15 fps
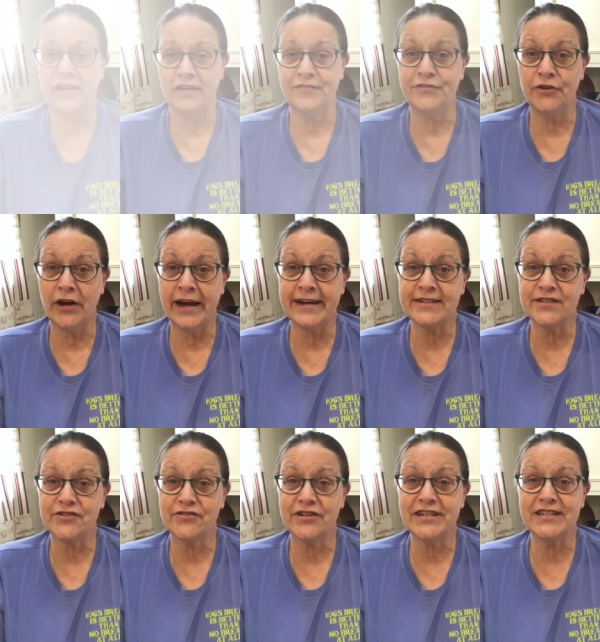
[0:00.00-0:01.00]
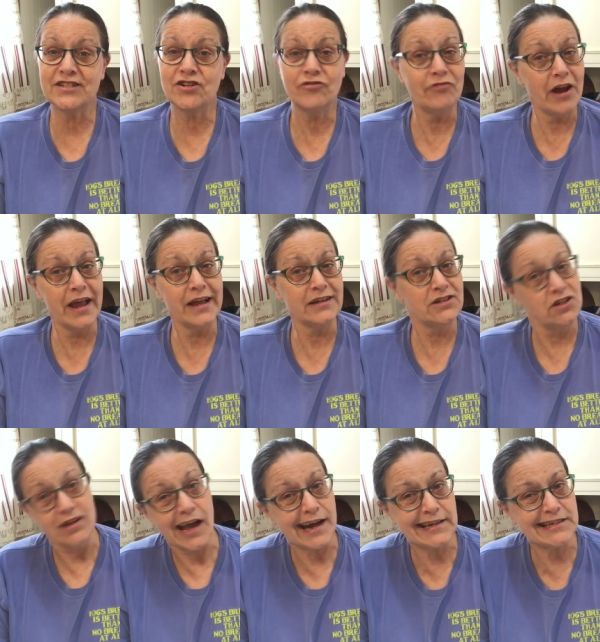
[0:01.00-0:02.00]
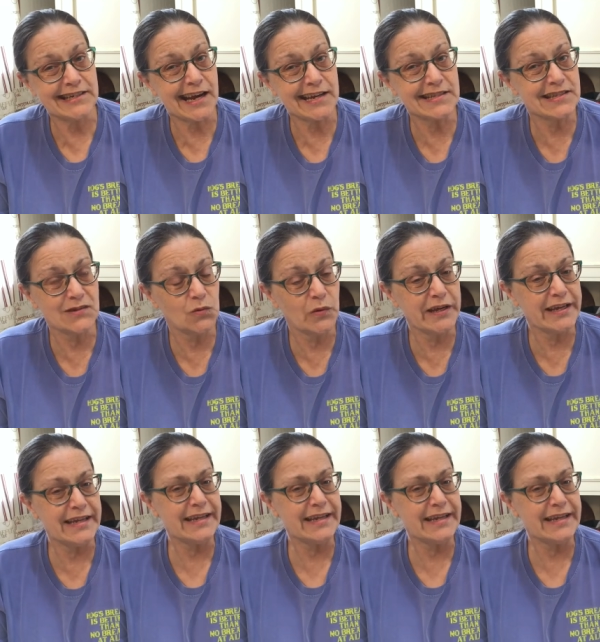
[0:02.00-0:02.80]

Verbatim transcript: If your answer is correct, you got a chance to win